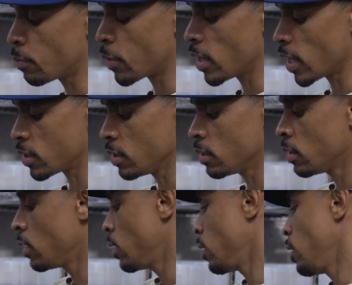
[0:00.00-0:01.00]
production.
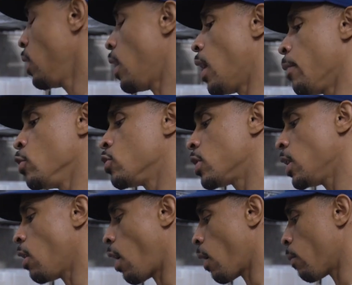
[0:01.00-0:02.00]

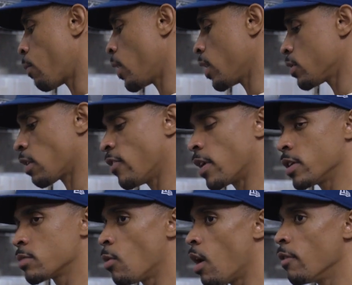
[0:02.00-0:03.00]
Usually our productions are very
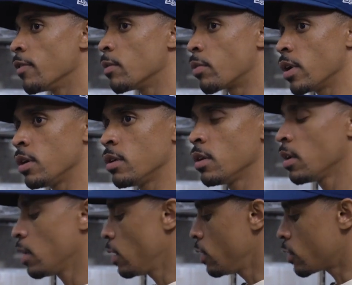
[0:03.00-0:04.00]
small footprint.
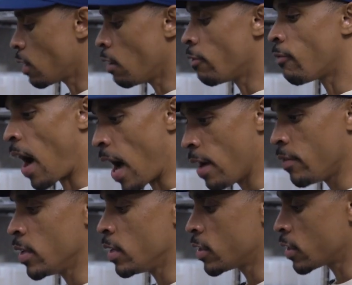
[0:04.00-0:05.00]
So 5
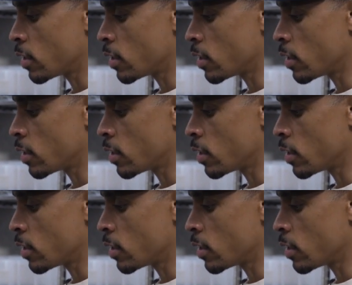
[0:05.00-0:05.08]
is